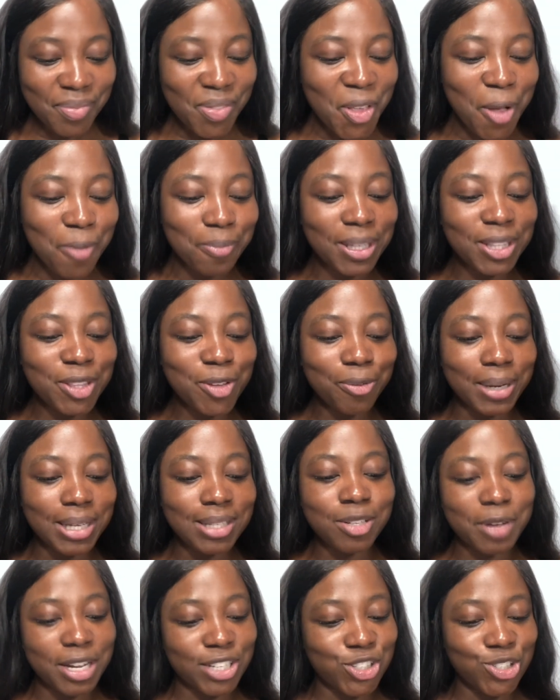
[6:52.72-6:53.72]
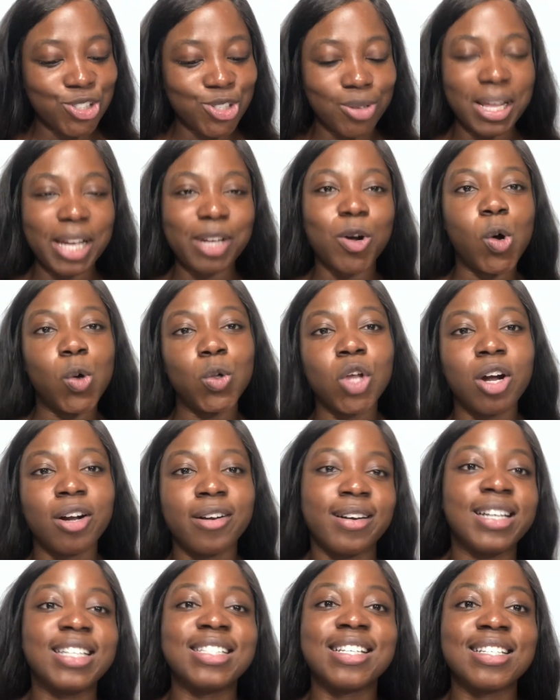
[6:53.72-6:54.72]
But the reason why she's so, like,
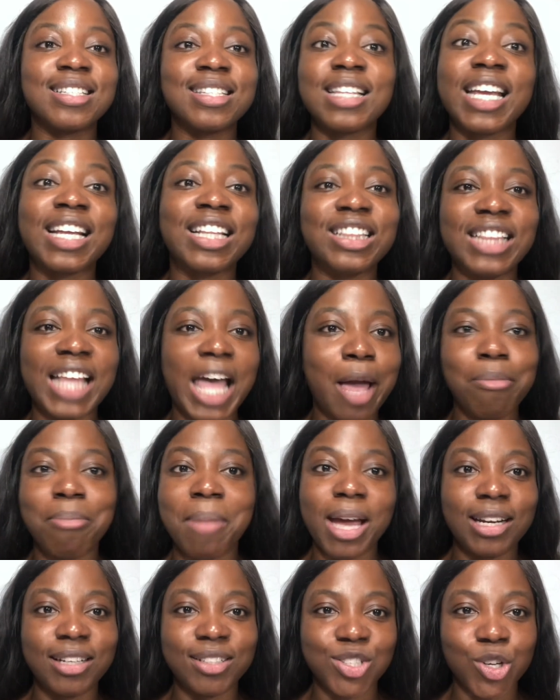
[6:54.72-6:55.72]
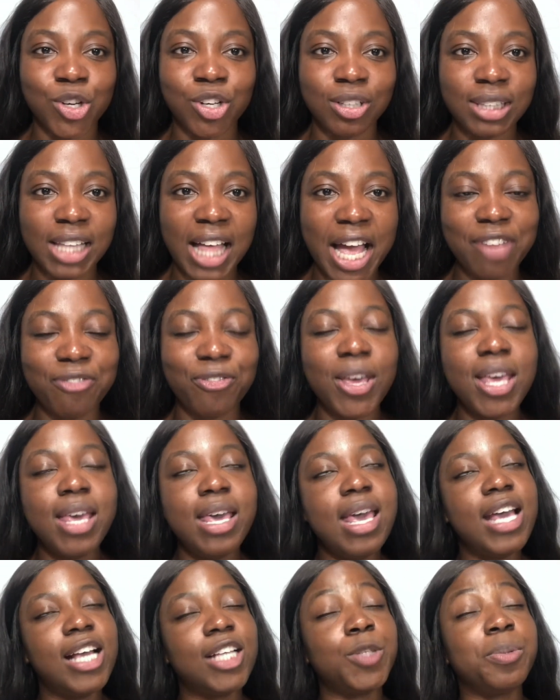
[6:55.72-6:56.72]
cold-hearted and doesn't, like, let men into her life
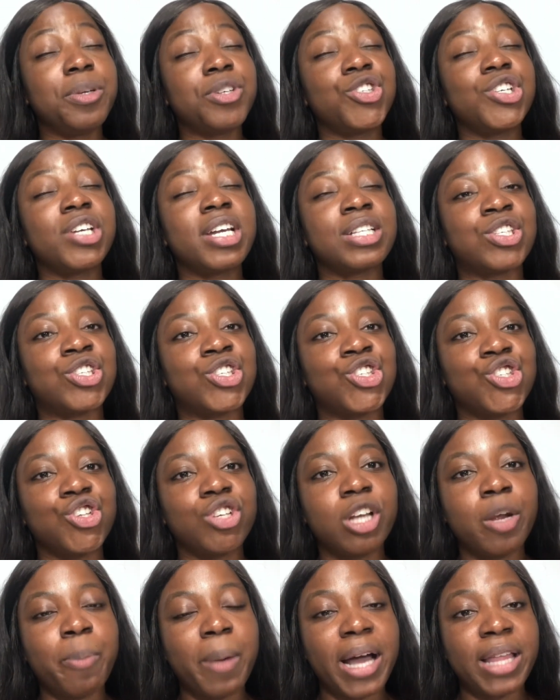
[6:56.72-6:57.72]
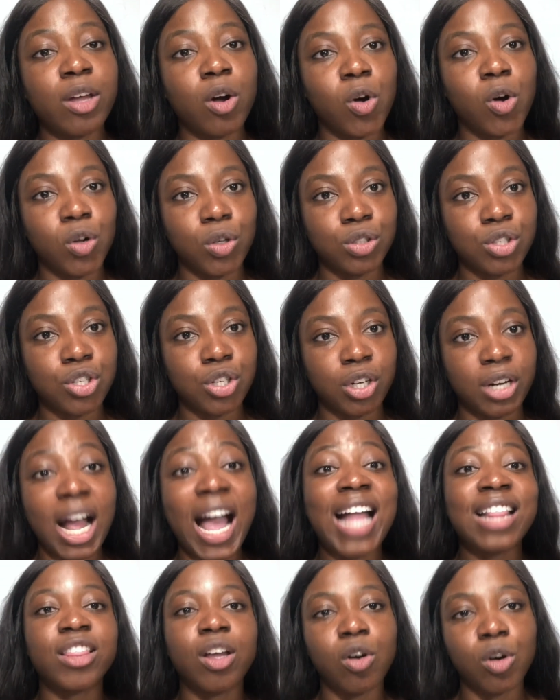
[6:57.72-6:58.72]
is because she got stood up by the altar,
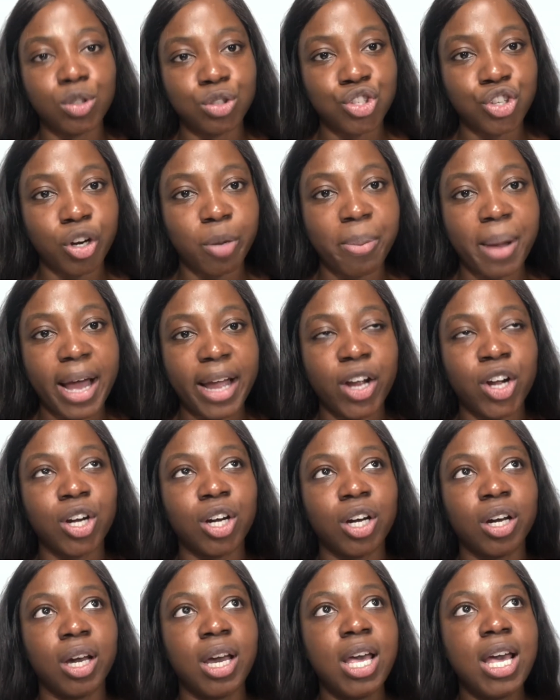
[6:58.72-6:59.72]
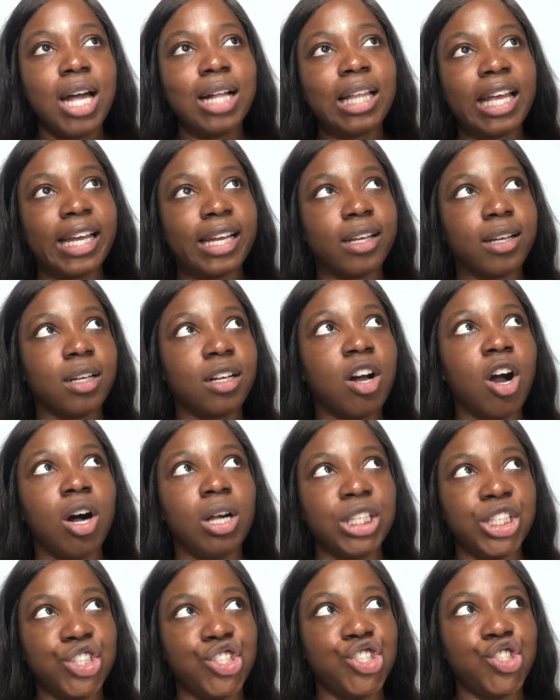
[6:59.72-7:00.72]
at the altar by her, like,
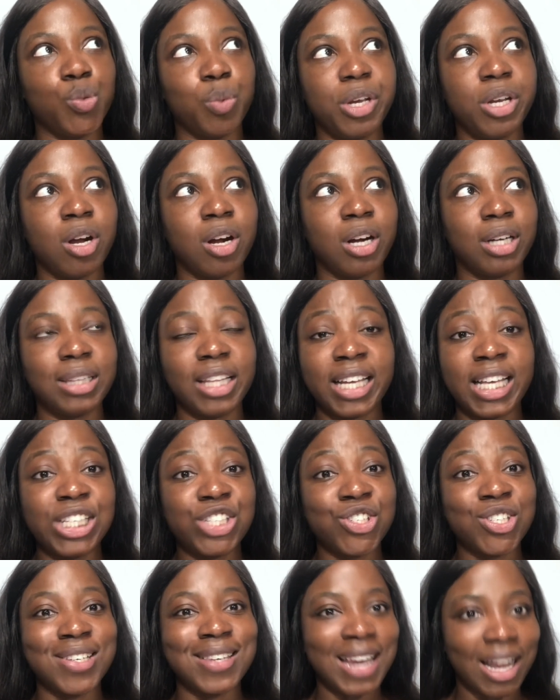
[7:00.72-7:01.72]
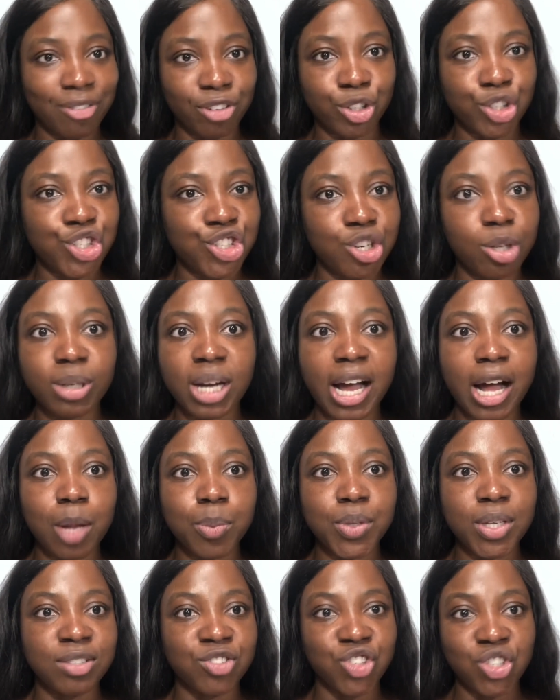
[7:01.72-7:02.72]
college sweetheart. Like, he just never showed up
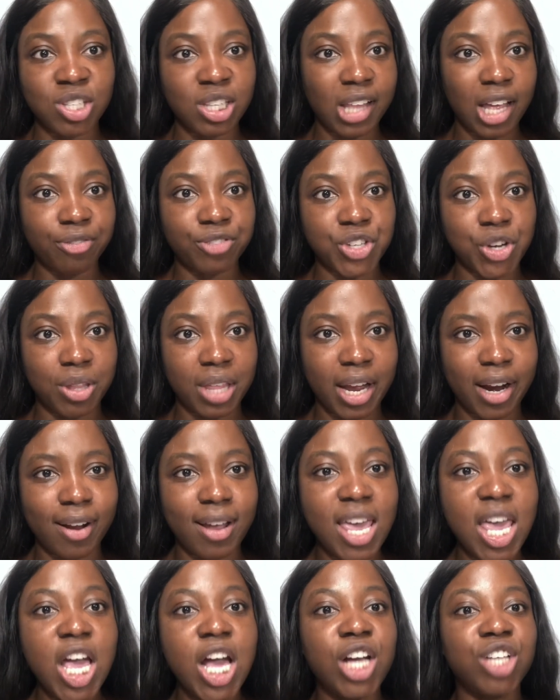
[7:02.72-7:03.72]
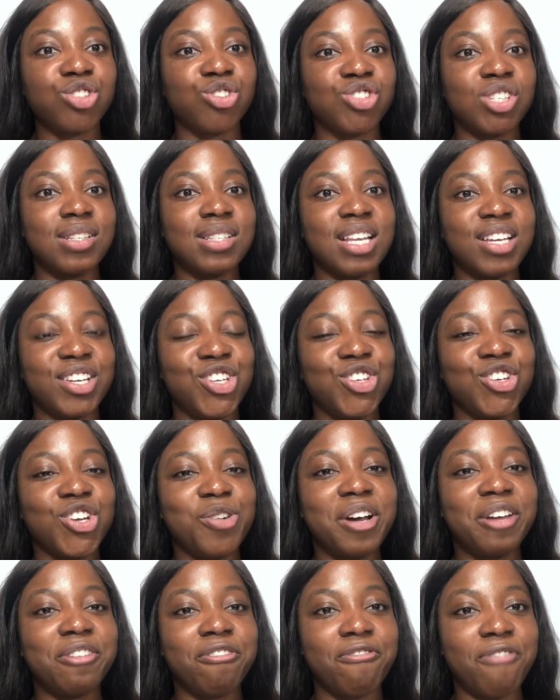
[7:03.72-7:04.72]
and just left her there. So she's like, you know
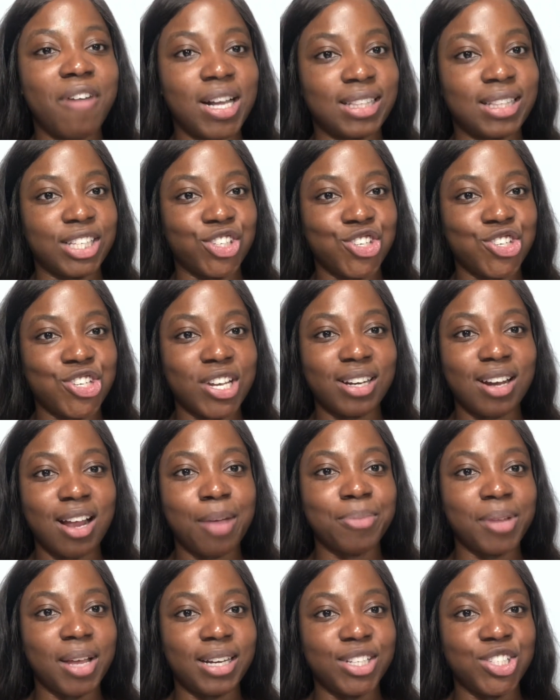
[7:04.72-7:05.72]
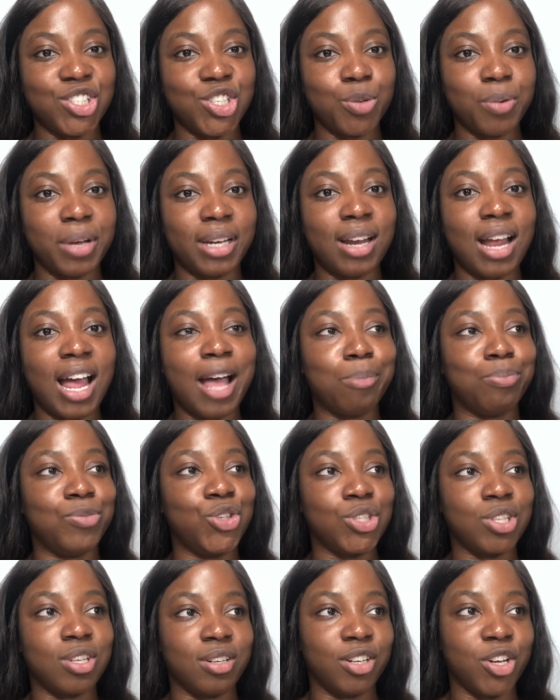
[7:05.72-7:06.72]
what? Fuck shit. I'm not into it. I'm
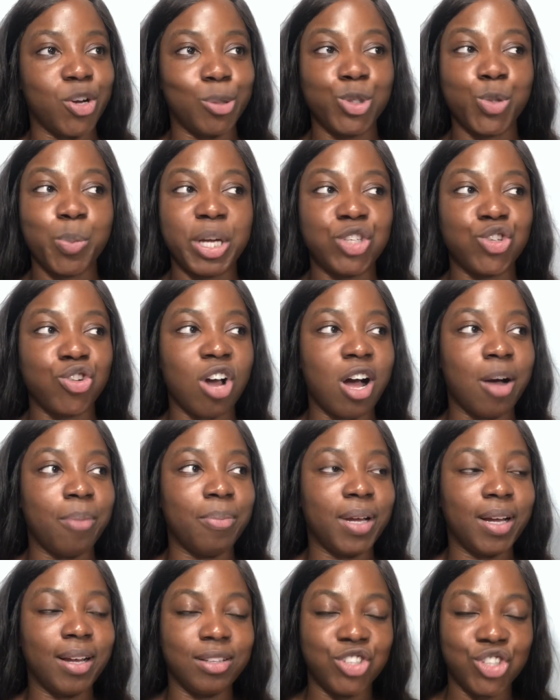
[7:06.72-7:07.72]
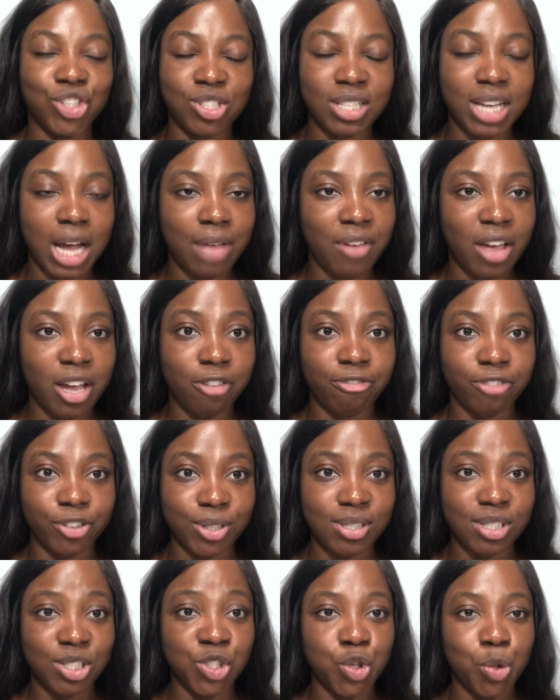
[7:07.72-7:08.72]
just gonna go into my job and just dive
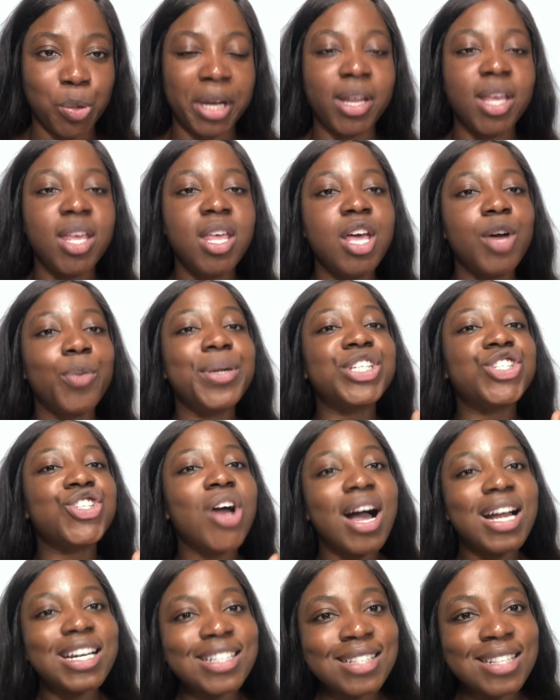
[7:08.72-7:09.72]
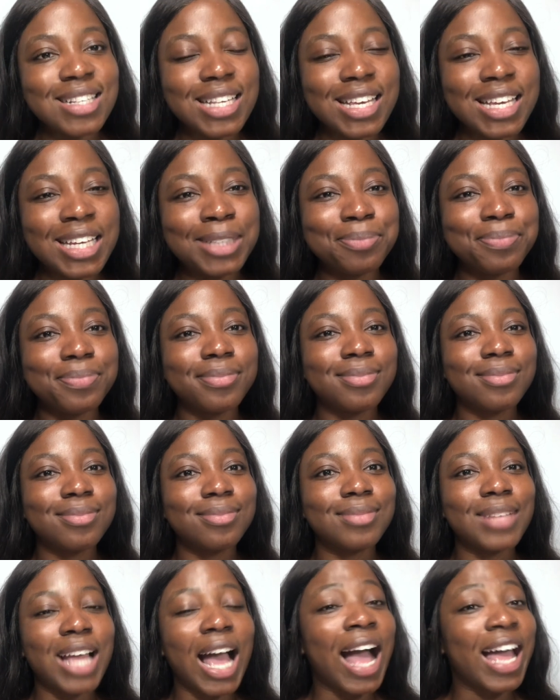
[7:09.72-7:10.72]
headfirst into it. Which, honestly,
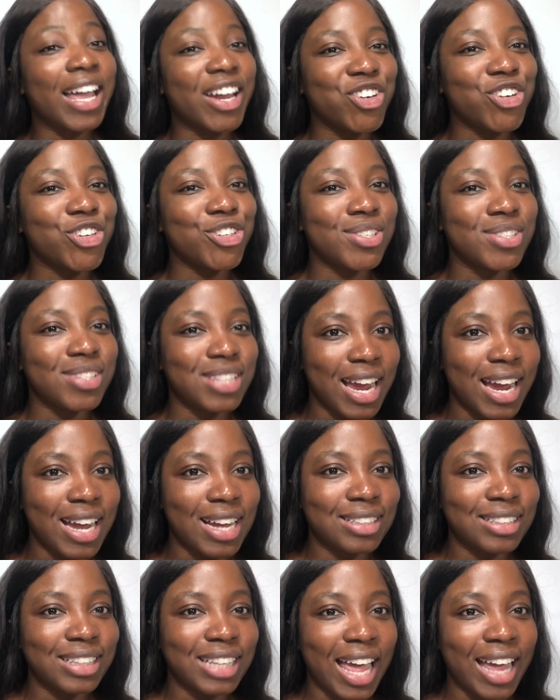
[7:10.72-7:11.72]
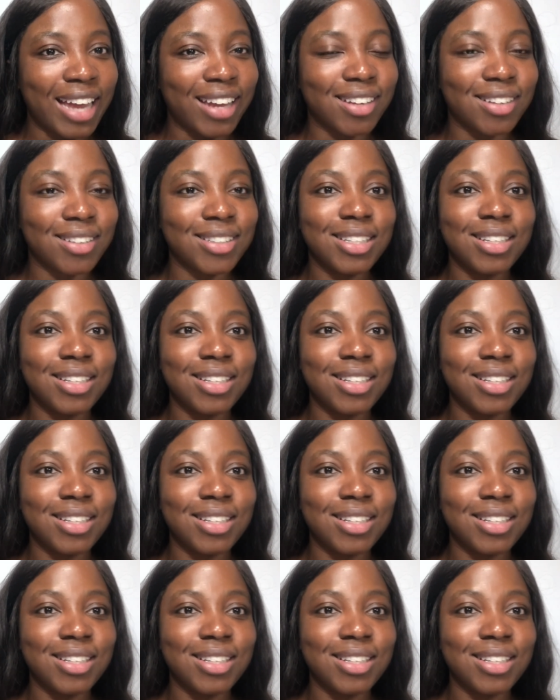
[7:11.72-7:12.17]
I understand, like...